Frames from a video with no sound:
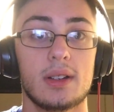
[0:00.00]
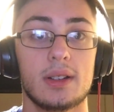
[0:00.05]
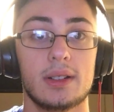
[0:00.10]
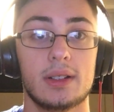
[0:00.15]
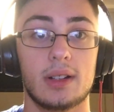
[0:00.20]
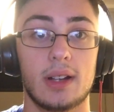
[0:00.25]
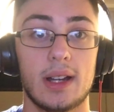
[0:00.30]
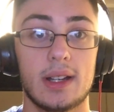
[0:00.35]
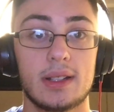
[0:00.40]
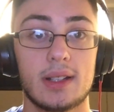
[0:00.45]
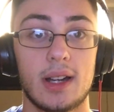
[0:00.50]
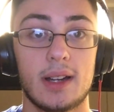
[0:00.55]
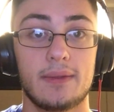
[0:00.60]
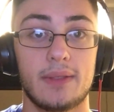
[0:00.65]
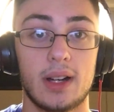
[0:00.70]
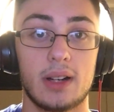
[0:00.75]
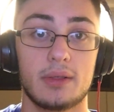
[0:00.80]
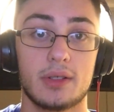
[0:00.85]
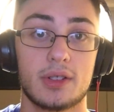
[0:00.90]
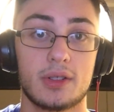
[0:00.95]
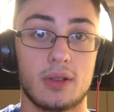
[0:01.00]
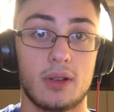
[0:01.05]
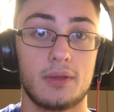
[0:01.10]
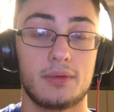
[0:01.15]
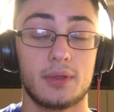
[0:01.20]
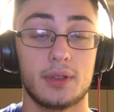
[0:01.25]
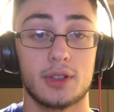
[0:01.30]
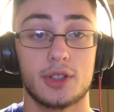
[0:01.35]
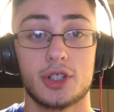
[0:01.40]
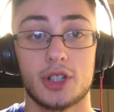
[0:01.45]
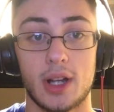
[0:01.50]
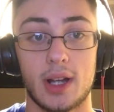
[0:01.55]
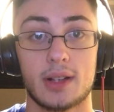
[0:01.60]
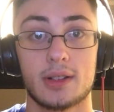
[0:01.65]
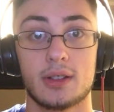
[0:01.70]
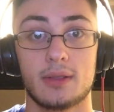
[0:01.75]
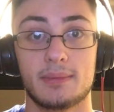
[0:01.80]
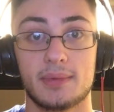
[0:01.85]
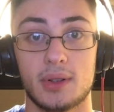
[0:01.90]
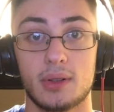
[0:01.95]
Your antivirus software checks
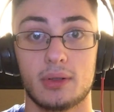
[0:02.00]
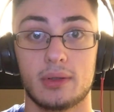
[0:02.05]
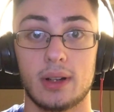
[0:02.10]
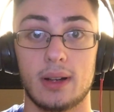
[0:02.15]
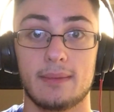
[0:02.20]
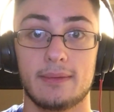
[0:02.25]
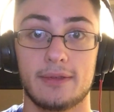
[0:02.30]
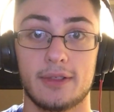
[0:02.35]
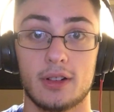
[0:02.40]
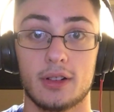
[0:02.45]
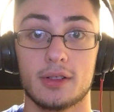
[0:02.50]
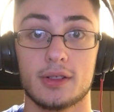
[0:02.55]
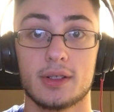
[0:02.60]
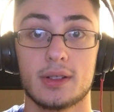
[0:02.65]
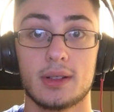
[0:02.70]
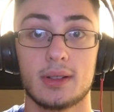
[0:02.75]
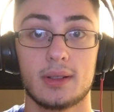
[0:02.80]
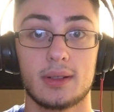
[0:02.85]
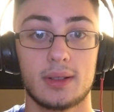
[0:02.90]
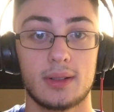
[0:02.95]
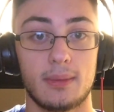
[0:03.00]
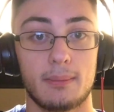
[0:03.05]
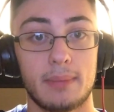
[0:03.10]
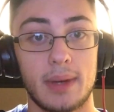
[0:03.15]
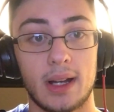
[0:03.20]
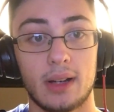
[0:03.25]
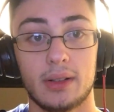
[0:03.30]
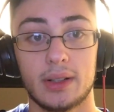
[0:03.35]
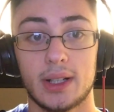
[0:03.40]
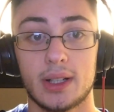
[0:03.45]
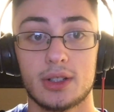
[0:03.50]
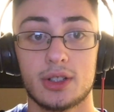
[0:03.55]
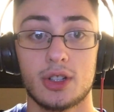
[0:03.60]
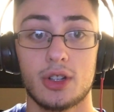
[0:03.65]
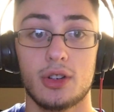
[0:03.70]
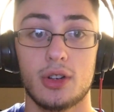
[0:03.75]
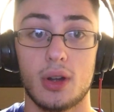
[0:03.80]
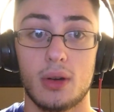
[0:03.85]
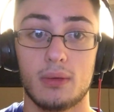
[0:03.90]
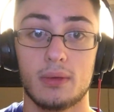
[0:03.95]
the program first, comparing it to
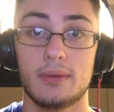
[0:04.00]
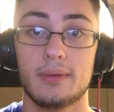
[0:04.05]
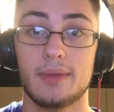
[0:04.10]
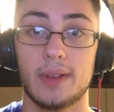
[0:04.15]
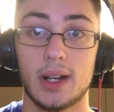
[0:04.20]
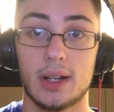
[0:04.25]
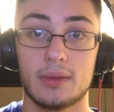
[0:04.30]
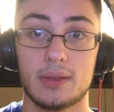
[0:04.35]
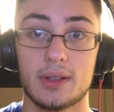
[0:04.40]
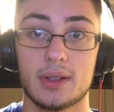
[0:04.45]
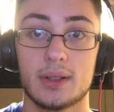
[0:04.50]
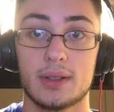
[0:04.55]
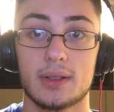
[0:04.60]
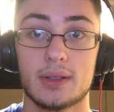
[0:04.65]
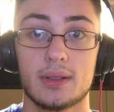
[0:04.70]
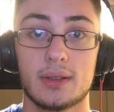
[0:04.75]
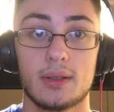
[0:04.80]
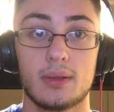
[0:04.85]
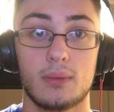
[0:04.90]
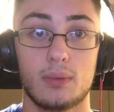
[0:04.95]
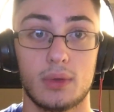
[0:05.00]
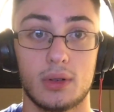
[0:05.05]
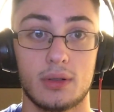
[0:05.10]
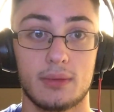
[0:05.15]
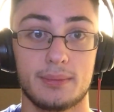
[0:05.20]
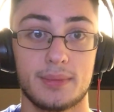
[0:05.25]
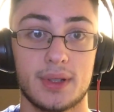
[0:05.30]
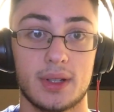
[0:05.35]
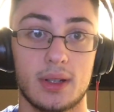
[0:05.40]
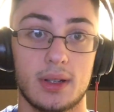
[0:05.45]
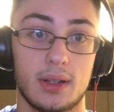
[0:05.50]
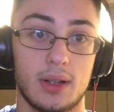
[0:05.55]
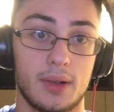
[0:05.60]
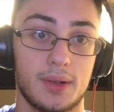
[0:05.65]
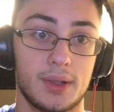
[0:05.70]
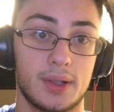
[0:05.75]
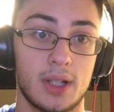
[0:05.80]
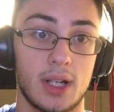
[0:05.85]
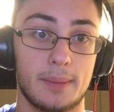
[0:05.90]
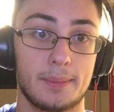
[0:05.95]
known viruses, worms, and
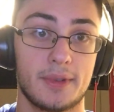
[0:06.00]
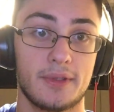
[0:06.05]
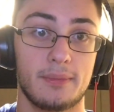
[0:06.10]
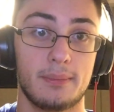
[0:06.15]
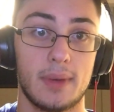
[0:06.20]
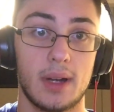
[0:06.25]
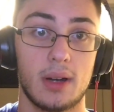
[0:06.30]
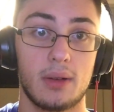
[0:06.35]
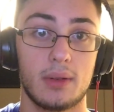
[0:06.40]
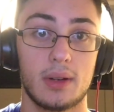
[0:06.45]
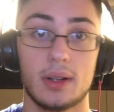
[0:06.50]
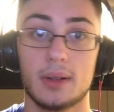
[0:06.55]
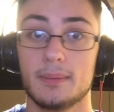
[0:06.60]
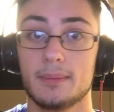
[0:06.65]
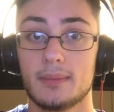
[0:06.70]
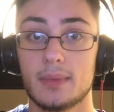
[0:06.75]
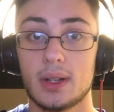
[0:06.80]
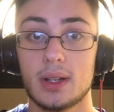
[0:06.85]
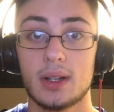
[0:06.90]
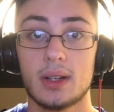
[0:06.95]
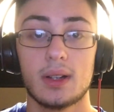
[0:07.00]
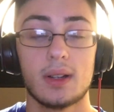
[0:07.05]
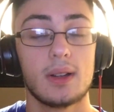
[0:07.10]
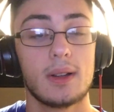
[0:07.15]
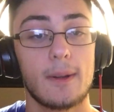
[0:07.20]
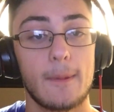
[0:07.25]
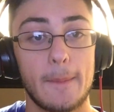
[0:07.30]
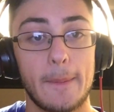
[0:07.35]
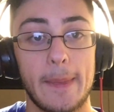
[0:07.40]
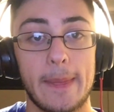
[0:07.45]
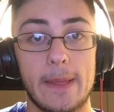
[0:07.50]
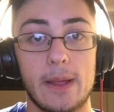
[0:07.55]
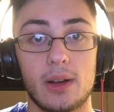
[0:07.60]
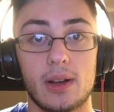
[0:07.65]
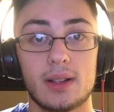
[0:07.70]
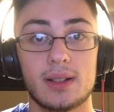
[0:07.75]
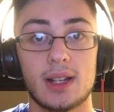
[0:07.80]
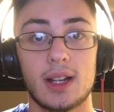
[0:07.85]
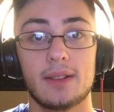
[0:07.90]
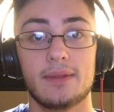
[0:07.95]
other types of malware. Your
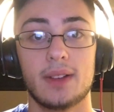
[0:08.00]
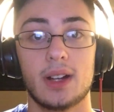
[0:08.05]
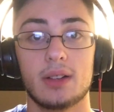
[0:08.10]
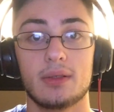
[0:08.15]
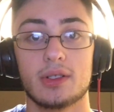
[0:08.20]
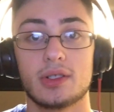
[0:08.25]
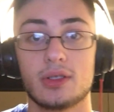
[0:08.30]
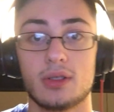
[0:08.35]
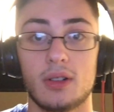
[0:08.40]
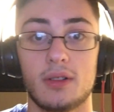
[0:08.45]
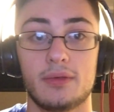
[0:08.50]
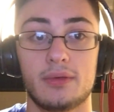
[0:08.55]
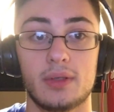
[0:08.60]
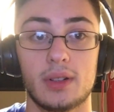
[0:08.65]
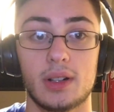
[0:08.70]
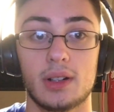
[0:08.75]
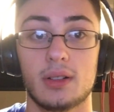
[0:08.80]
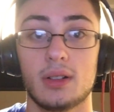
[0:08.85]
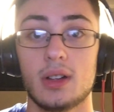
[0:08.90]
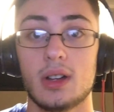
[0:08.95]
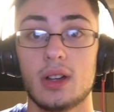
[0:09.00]
antivirus software